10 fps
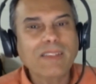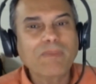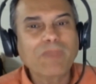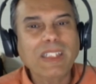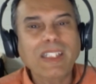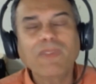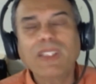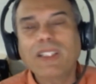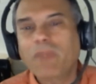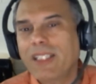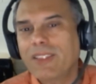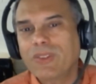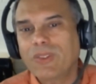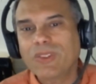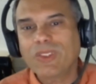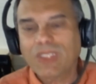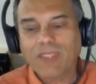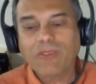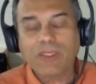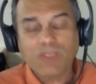giving him answers
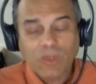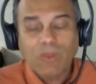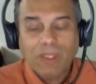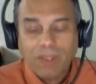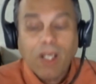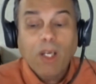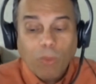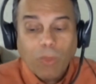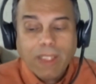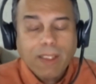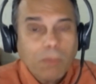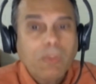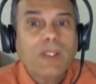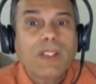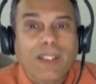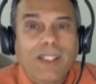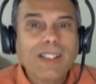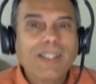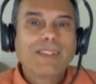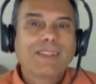instead of the student reading the book.